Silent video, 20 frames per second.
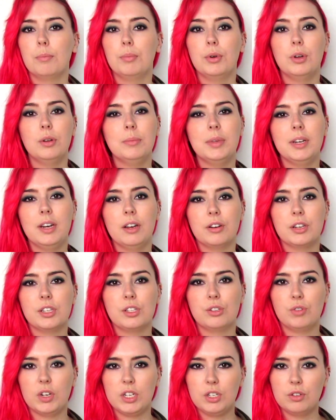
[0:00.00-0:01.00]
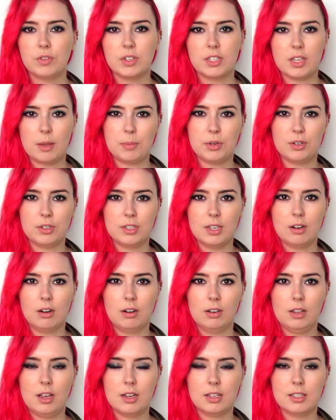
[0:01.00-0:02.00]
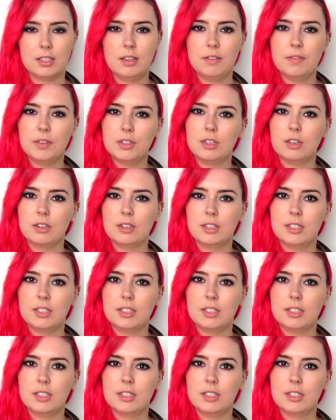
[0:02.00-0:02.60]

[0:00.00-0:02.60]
Pulmonary stretch receptors in our lungs give us our